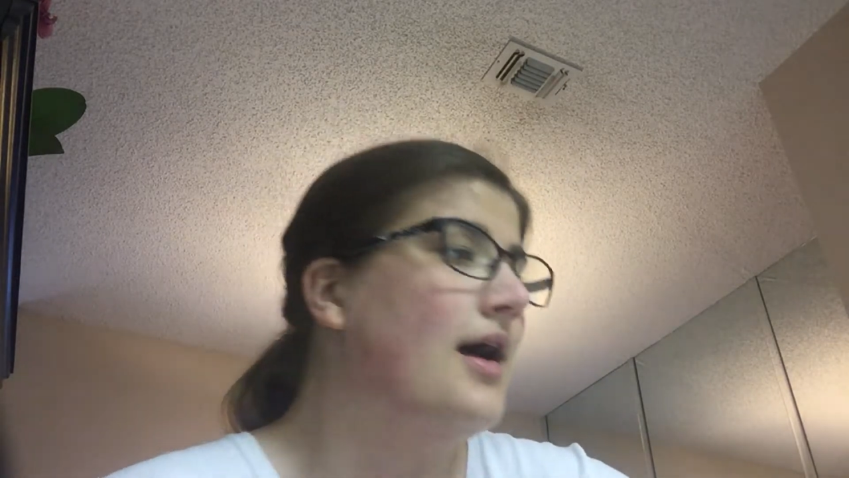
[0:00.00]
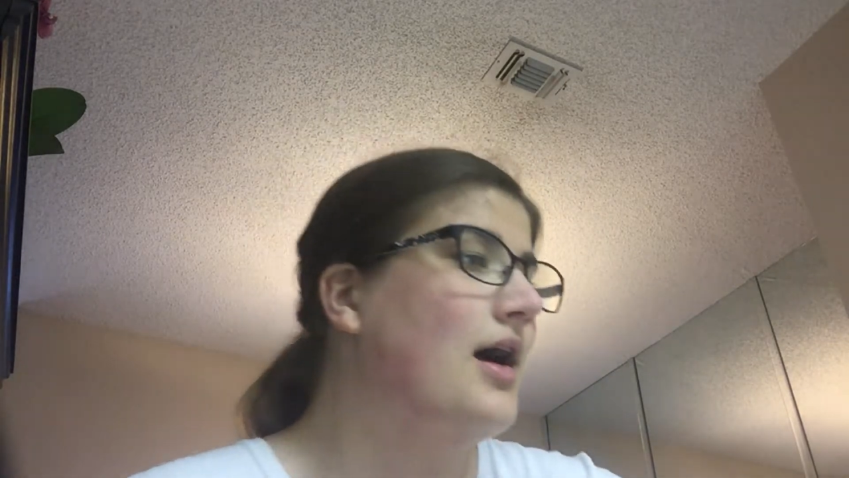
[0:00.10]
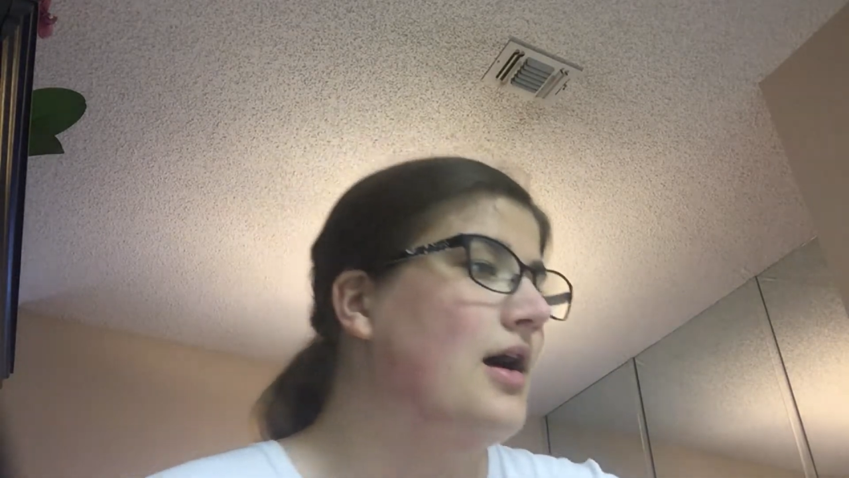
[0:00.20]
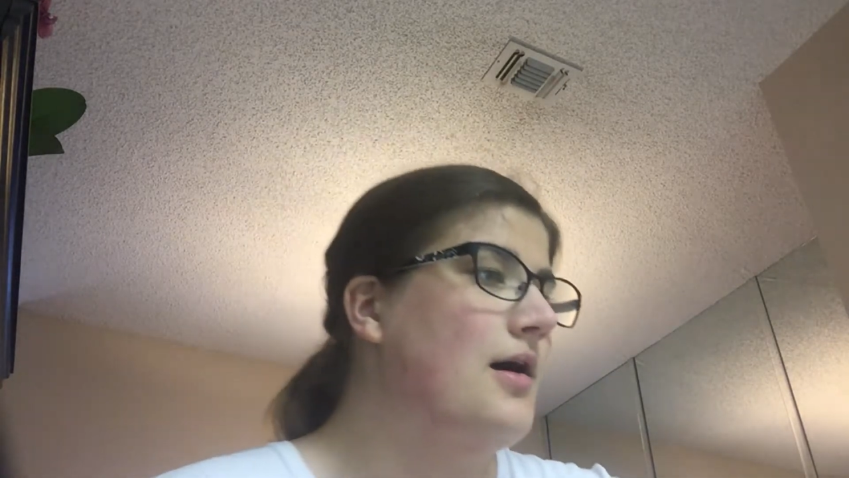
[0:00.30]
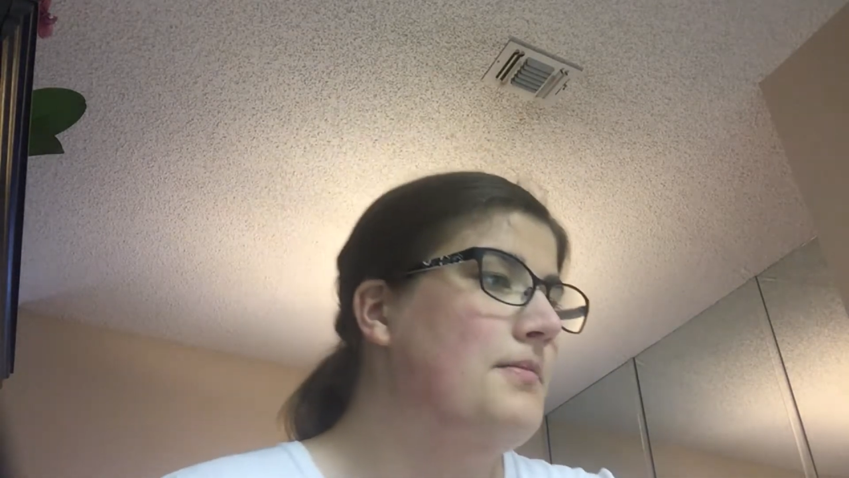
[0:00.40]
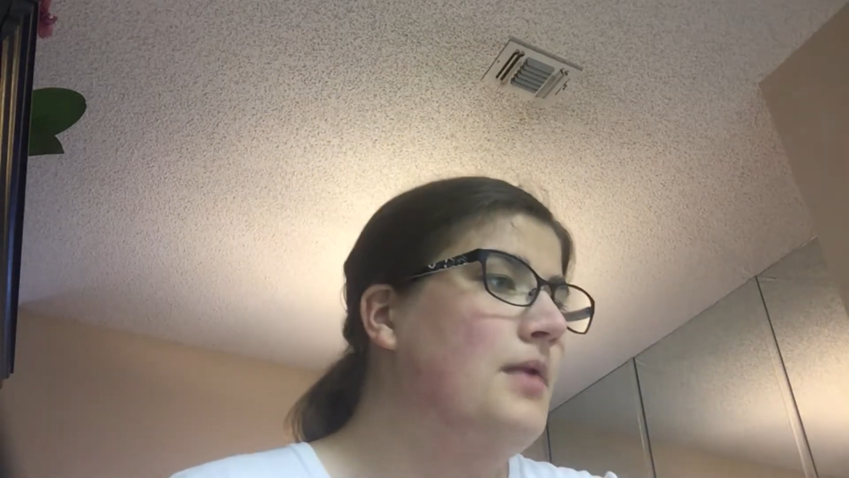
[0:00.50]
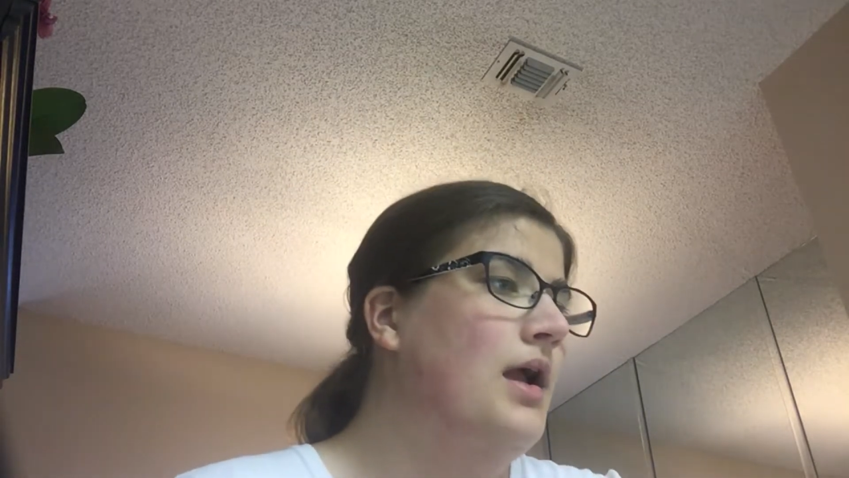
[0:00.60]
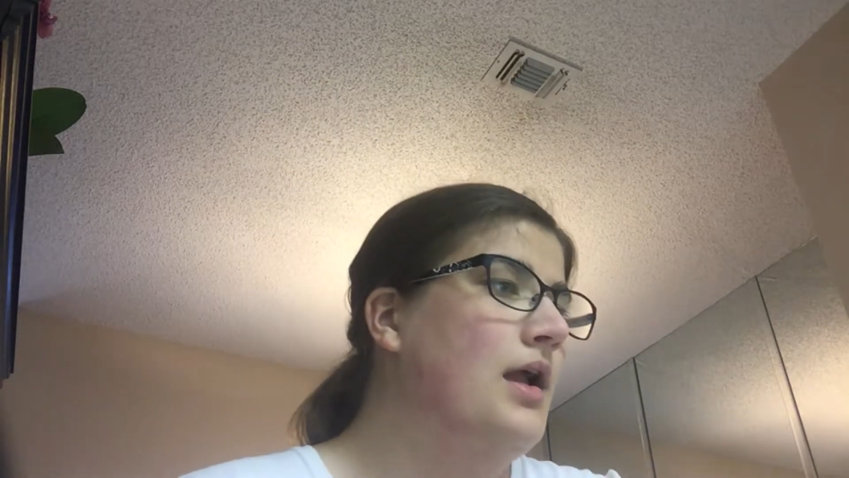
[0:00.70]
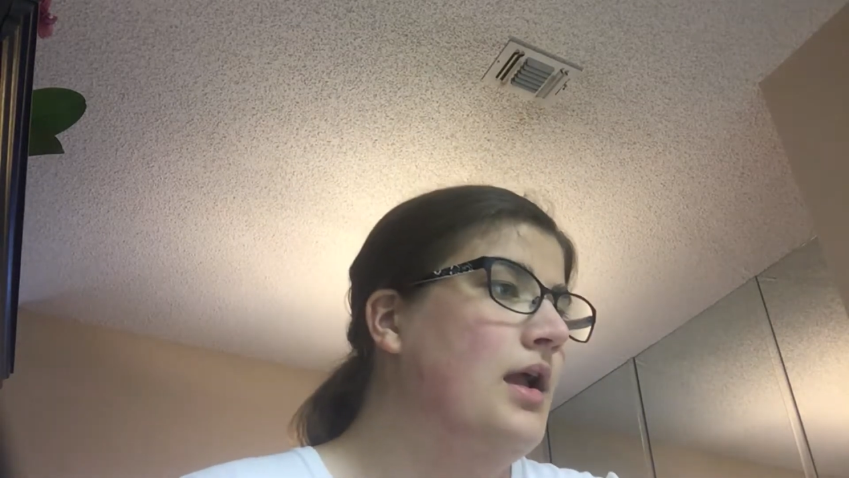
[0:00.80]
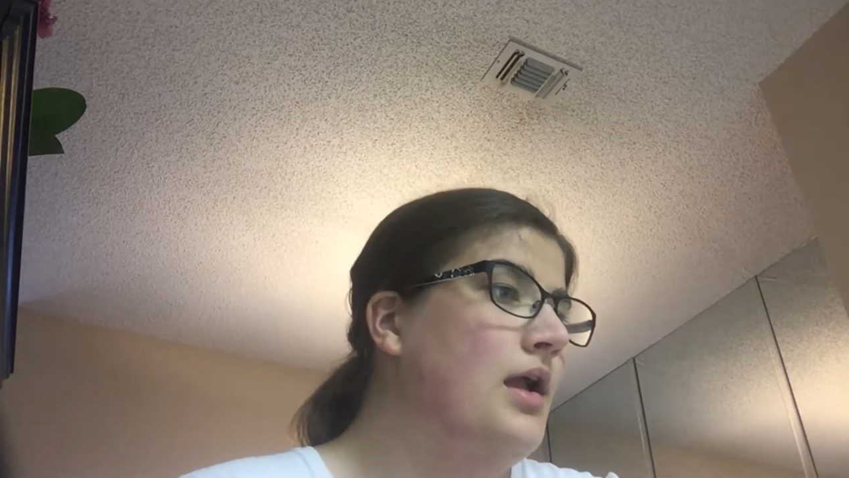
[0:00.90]
Um,
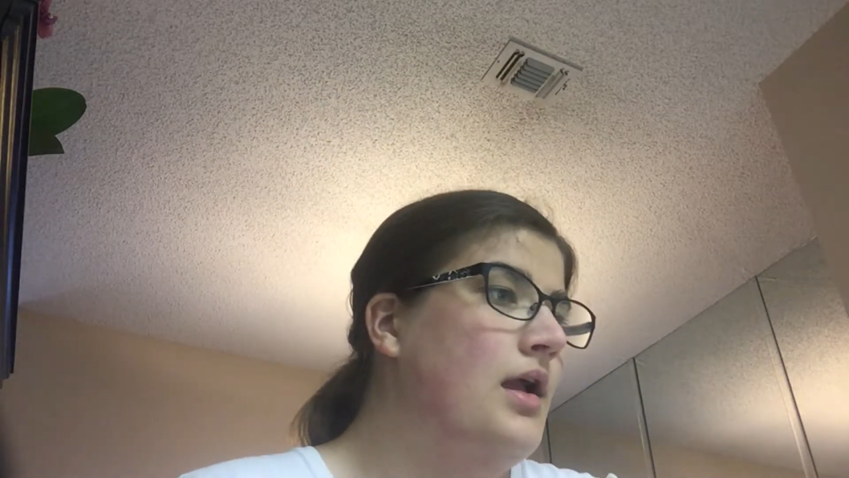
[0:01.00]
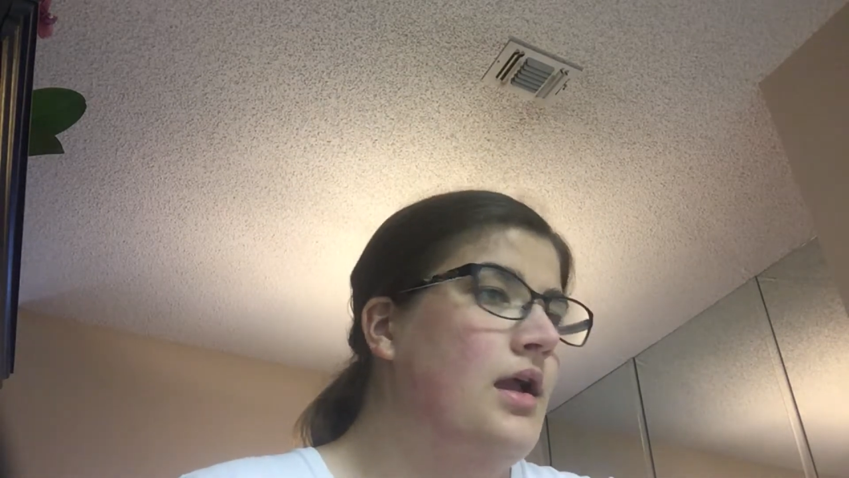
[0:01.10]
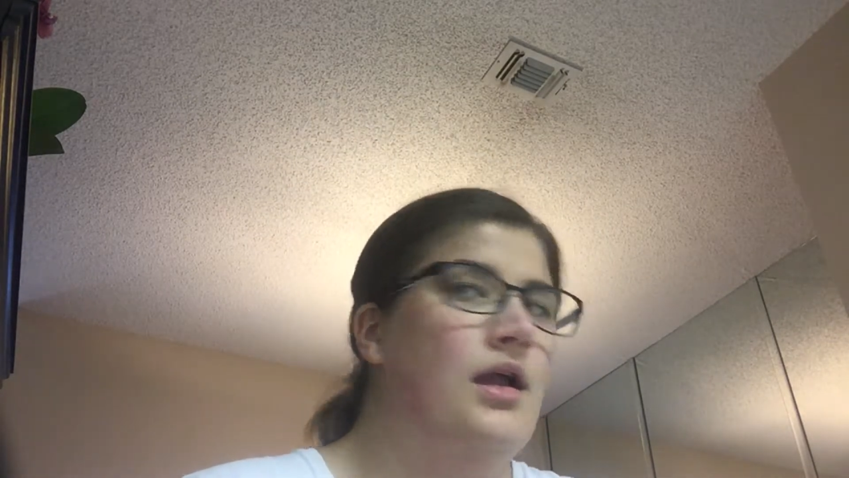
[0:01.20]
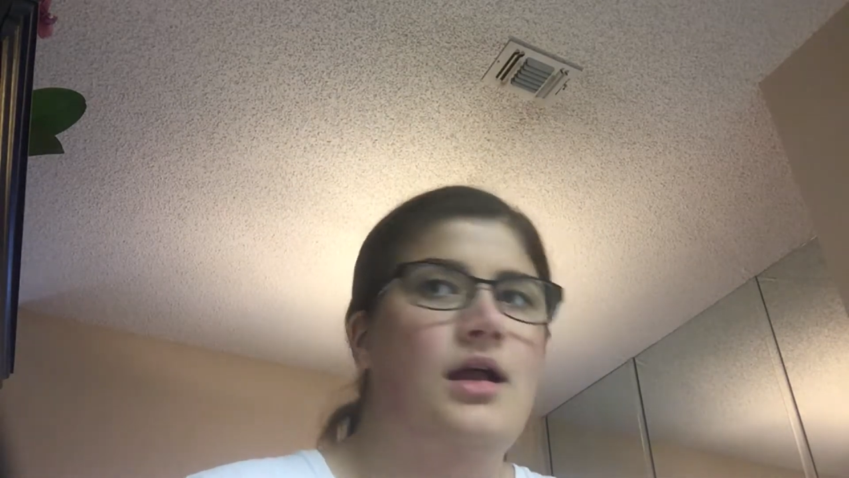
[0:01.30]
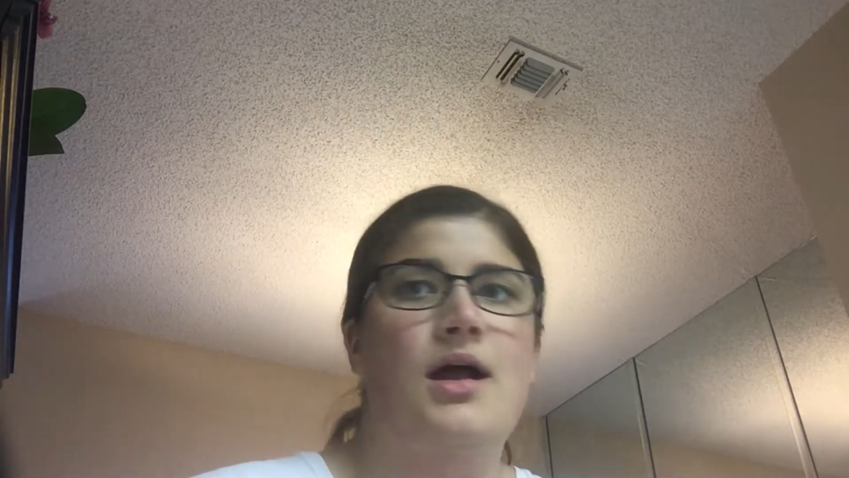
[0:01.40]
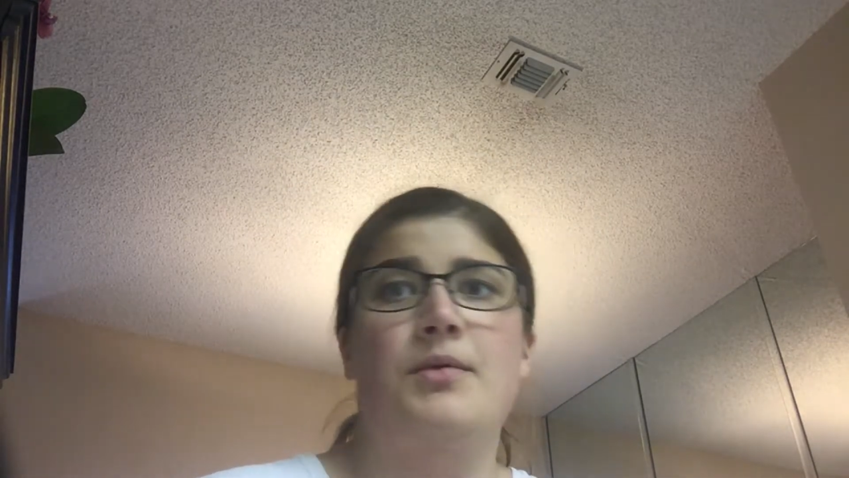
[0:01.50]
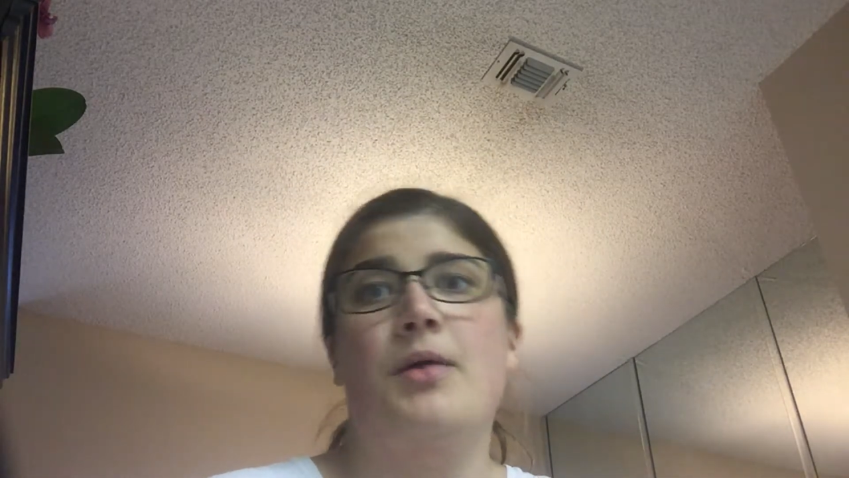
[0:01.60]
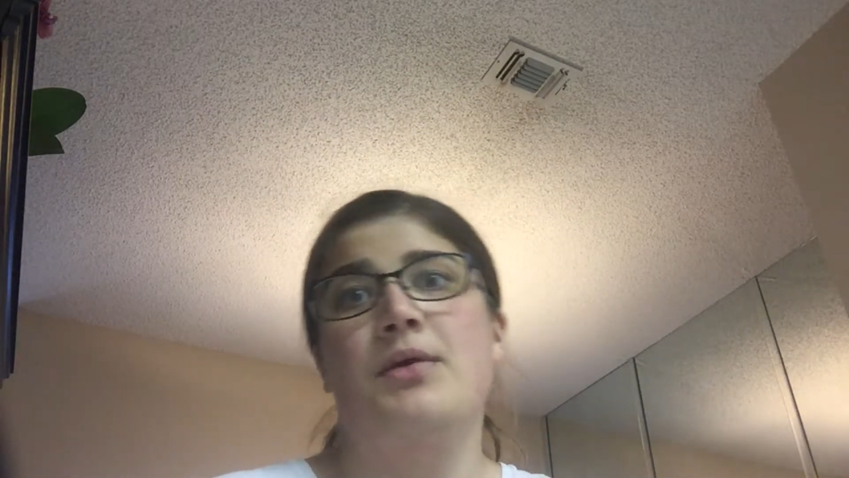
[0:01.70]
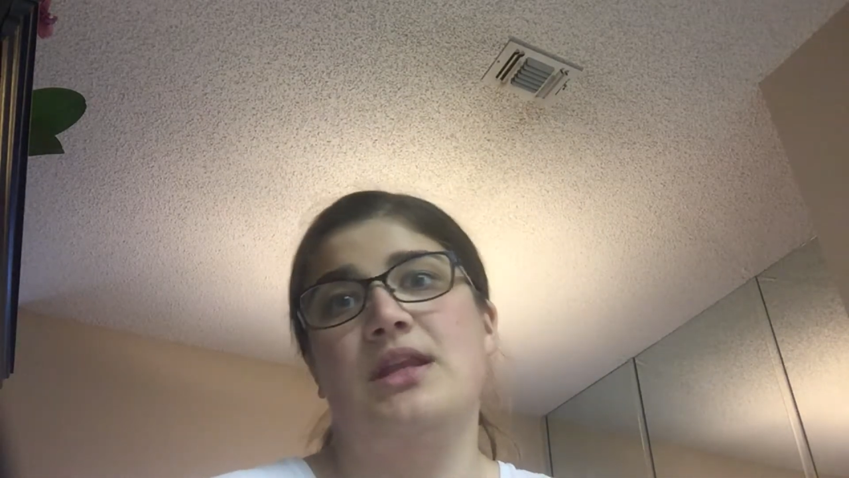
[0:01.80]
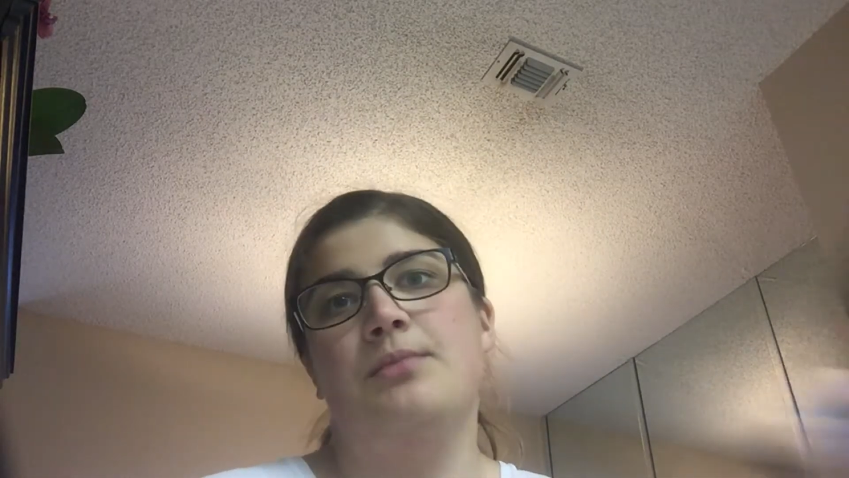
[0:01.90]
I'm going to go put this